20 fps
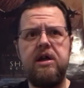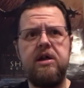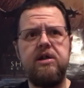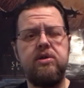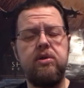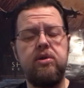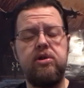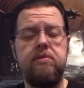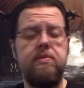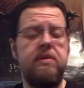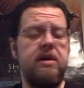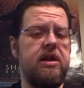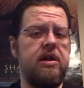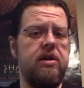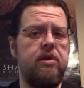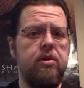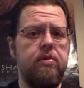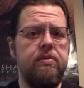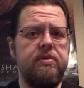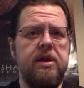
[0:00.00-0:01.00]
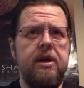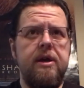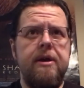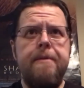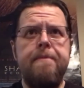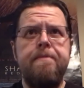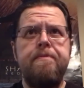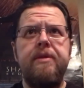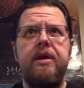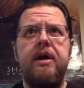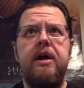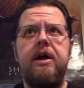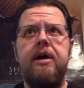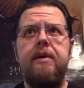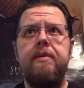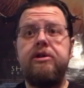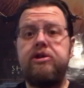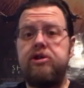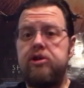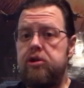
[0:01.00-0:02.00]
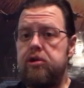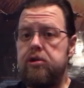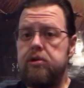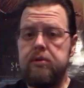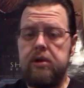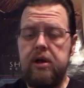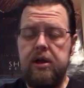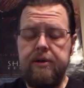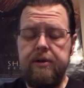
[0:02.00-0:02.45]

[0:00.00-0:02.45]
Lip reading: social media groups, and to your